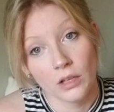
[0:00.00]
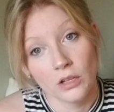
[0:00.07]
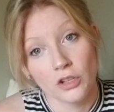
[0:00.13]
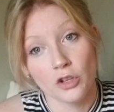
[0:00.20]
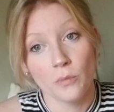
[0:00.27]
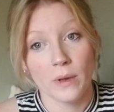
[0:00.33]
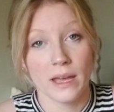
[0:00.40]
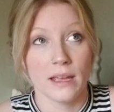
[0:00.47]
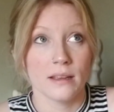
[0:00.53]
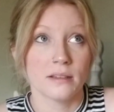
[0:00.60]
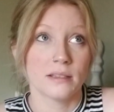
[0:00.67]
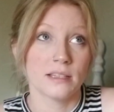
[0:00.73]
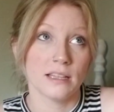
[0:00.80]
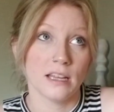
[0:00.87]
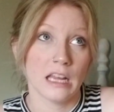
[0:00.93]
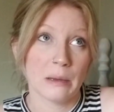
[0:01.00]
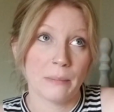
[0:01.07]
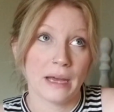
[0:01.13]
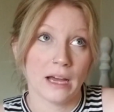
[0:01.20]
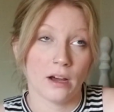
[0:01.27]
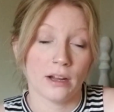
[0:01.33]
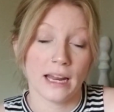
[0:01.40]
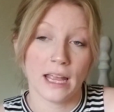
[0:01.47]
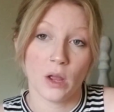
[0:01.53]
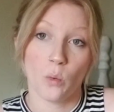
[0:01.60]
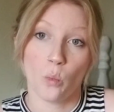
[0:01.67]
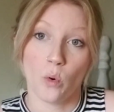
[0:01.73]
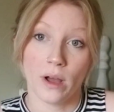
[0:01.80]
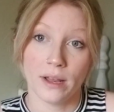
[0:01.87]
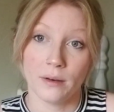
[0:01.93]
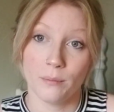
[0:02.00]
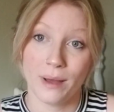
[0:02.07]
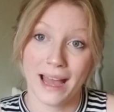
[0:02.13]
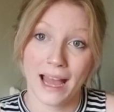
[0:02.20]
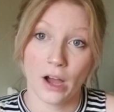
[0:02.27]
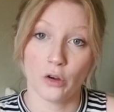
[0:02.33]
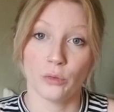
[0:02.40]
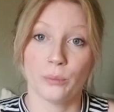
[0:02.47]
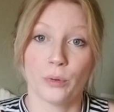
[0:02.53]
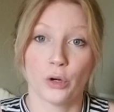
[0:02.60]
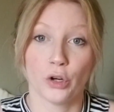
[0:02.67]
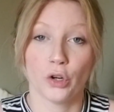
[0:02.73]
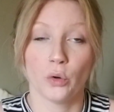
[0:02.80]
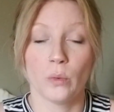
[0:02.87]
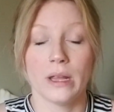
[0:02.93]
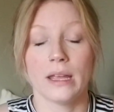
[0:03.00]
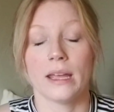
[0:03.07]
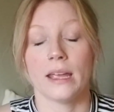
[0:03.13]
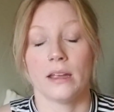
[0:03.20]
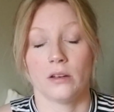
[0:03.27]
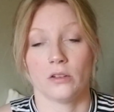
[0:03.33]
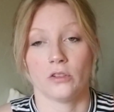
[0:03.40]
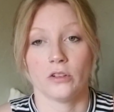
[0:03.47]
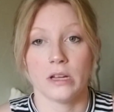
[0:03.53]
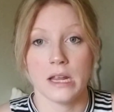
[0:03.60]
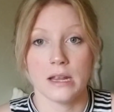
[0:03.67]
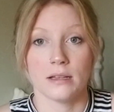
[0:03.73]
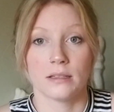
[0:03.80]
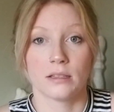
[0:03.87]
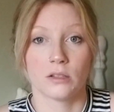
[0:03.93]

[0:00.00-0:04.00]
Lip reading: you may see about a 1 pound per week increase,